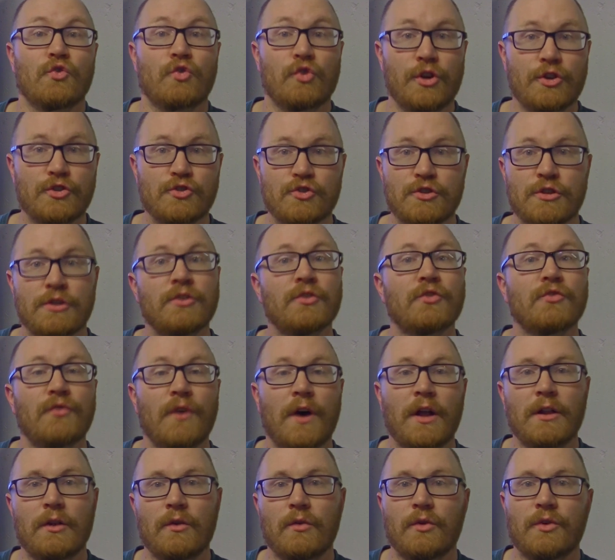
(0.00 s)
Christians,
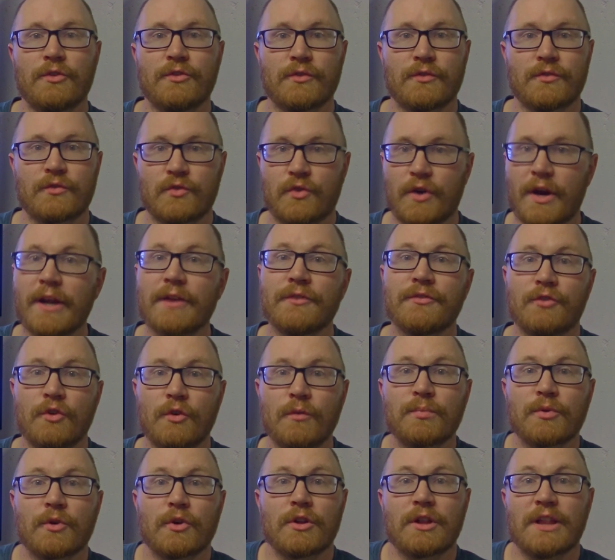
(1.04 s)
followers of Christ who
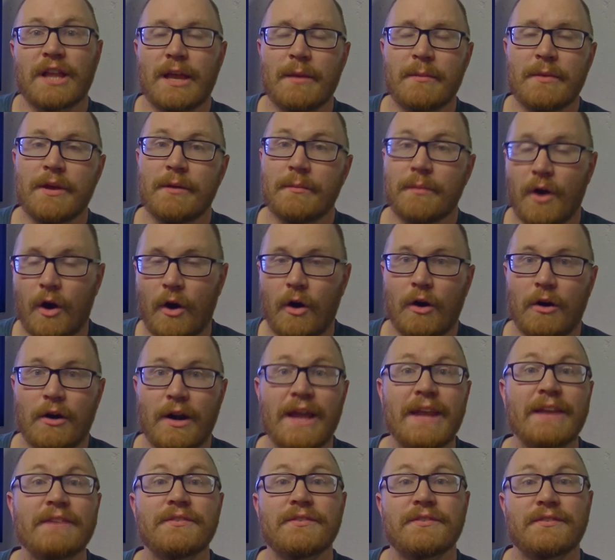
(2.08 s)
proclaim him, are
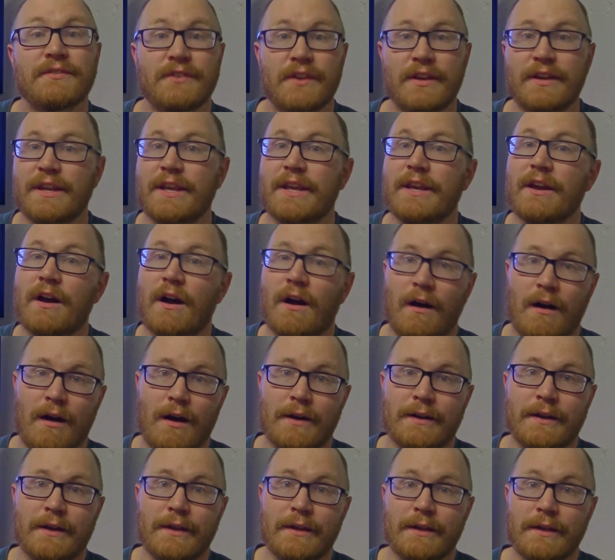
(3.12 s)
a city
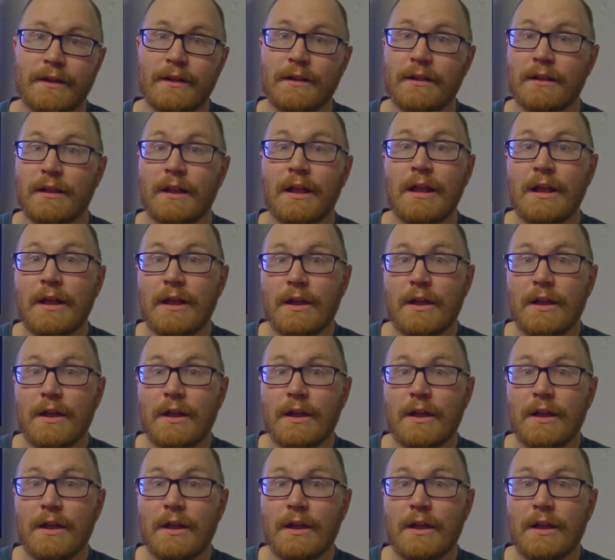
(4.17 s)
on a hill.